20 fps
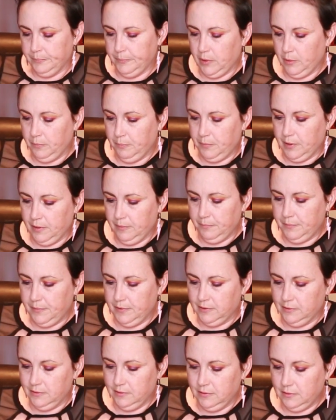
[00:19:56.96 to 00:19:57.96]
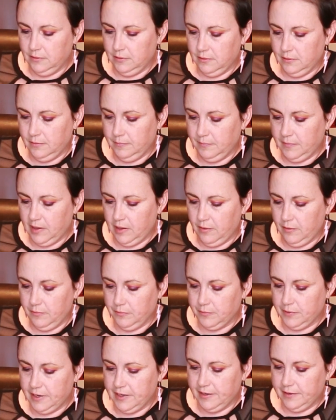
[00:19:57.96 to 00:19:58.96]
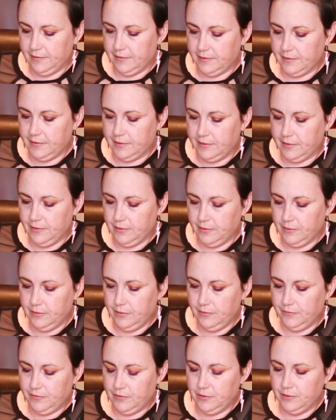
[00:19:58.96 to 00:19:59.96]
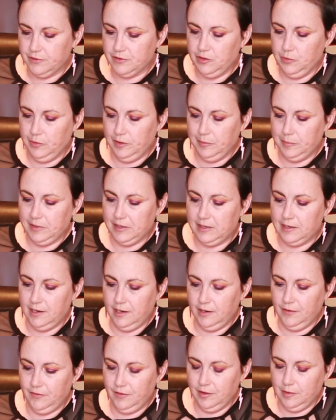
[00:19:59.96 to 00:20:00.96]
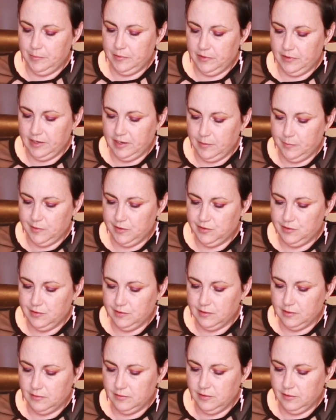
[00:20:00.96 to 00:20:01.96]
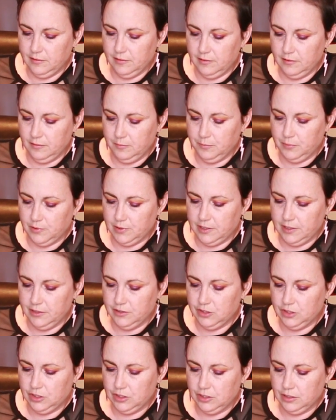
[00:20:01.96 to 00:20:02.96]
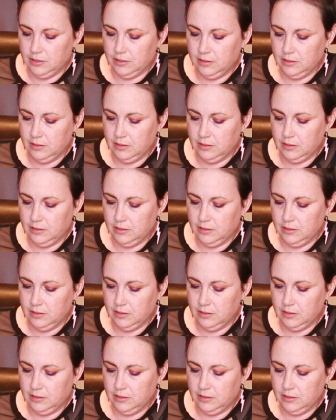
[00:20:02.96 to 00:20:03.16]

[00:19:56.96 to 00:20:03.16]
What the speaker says: Alright, so of course you want to be careful about how much is on your little brush.